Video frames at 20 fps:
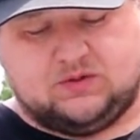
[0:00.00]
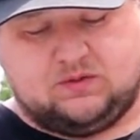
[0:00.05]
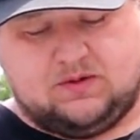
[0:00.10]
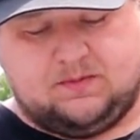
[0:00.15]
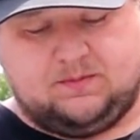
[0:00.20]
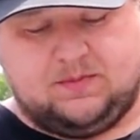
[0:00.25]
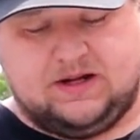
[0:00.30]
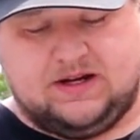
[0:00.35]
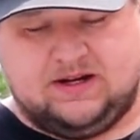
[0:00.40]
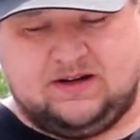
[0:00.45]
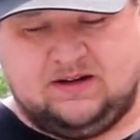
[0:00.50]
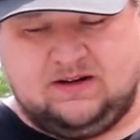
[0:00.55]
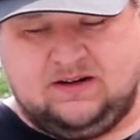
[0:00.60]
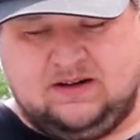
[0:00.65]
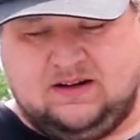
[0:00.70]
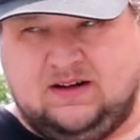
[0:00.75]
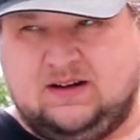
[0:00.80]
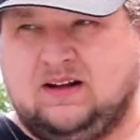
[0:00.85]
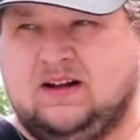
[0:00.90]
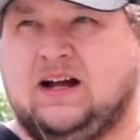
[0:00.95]
swim bait,
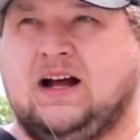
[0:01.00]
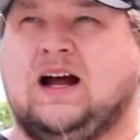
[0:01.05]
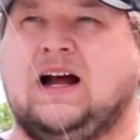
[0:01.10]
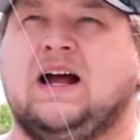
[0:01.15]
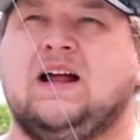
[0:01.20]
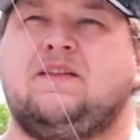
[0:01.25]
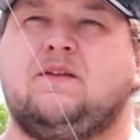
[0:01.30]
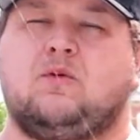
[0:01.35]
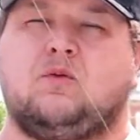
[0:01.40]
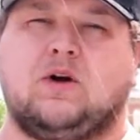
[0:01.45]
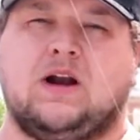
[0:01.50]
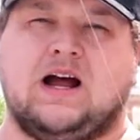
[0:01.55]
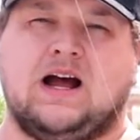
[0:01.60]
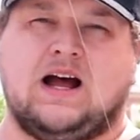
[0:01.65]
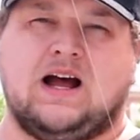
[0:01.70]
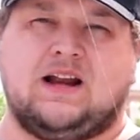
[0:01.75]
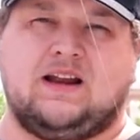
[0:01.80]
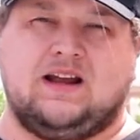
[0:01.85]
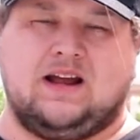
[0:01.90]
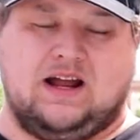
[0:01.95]
on the
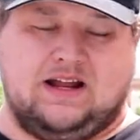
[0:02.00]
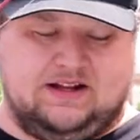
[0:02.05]
rod.